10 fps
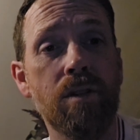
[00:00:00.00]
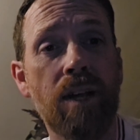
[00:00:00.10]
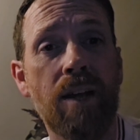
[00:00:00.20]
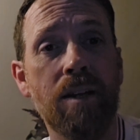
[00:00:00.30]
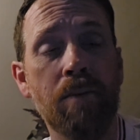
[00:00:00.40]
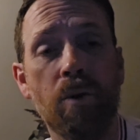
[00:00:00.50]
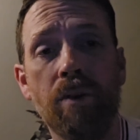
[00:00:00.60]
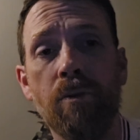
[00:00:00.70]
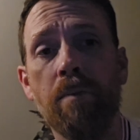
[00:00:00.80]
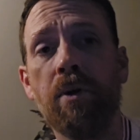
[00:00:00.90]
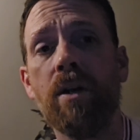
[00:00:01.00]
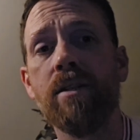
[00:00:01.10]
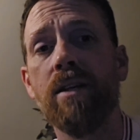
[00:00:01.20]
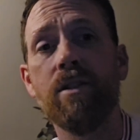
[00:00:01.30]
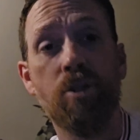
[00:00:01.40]
to end up going through the
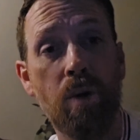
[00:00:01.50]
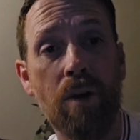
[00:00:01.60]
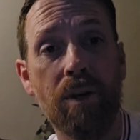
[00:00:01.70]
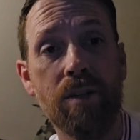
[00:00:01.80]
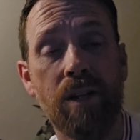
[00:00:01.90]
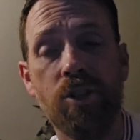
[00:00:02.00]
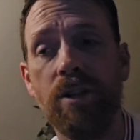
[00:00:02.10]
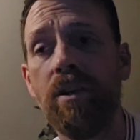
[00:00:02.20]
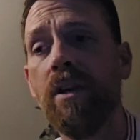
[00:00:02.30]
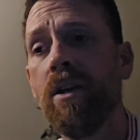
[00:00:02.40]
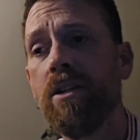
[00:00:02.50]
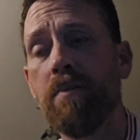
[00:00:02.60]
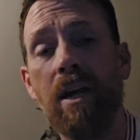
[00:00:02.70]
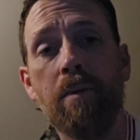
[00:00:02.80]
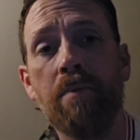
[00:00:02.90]
process, a 2 hour extension, to
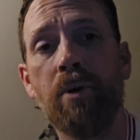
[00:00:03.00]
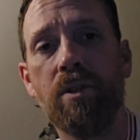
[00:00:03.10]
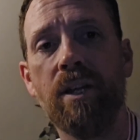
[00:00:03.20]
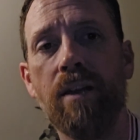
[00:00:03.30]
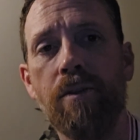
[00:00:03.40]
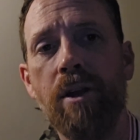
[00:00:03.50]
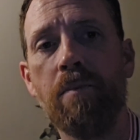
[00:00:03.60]
be able to put together their